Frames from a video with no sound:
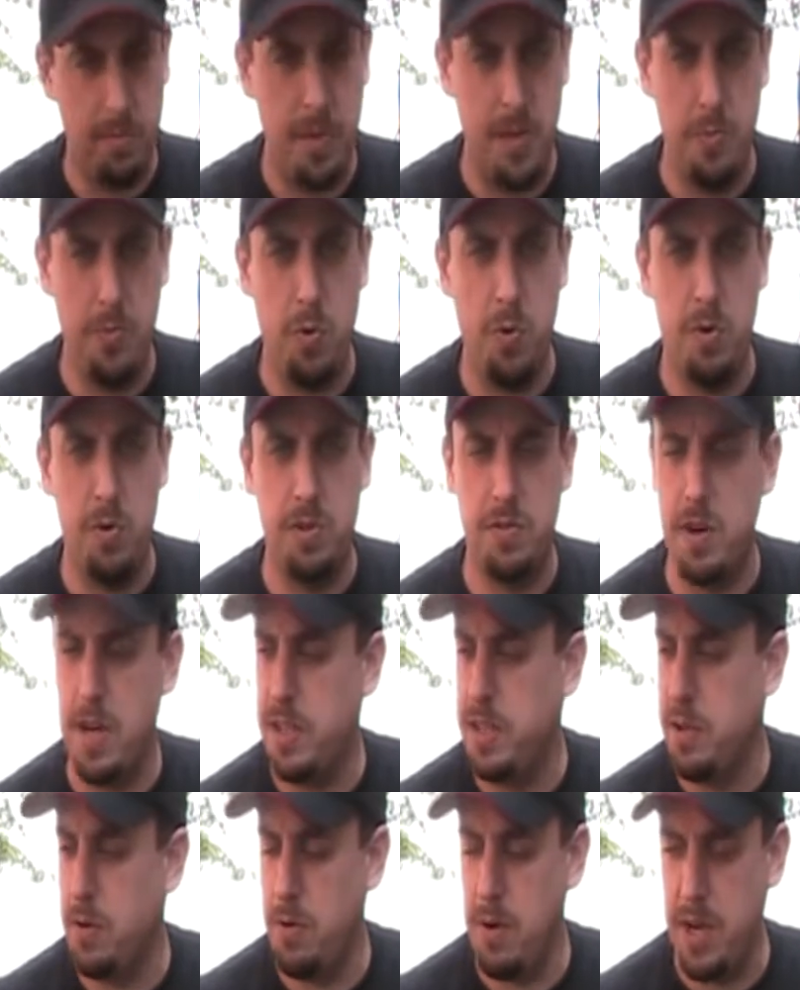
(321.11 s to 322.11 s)
pinpointer's
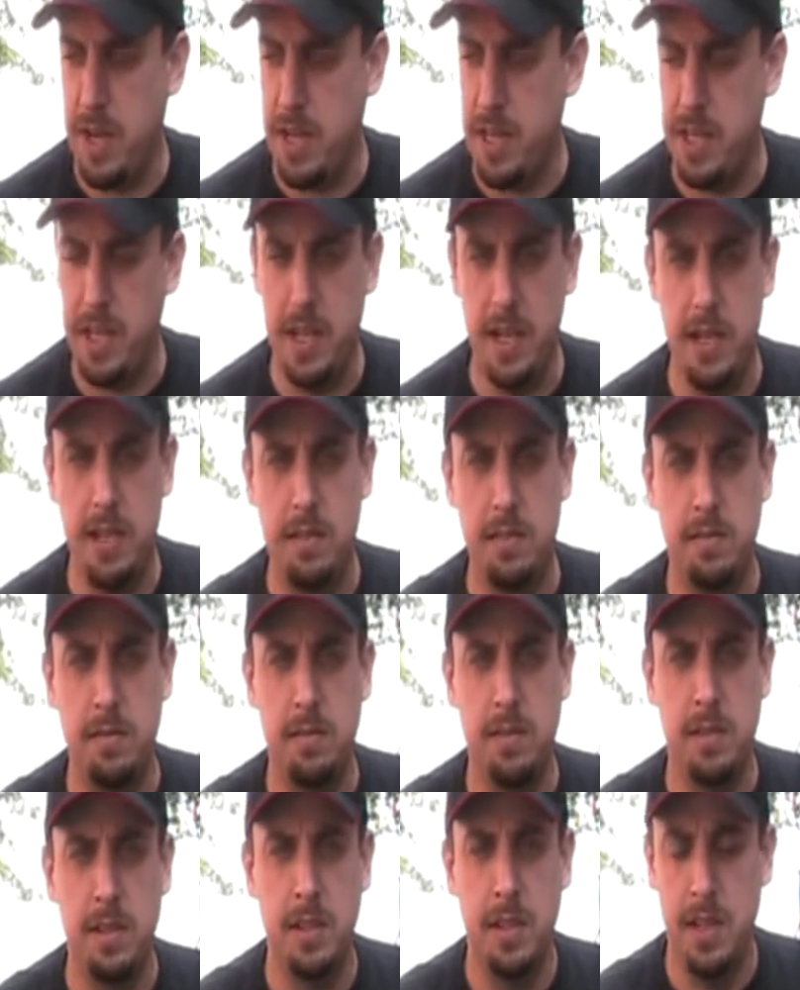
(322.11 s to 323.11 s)
right there where I can get it.
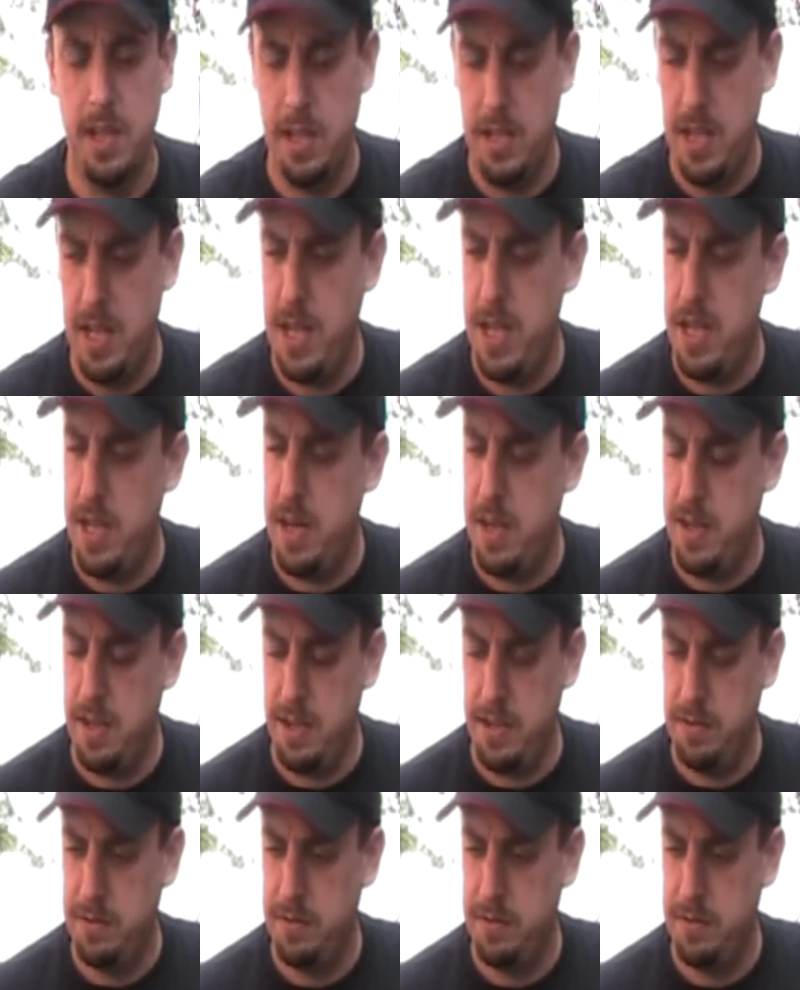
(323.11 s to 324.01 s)
And uh,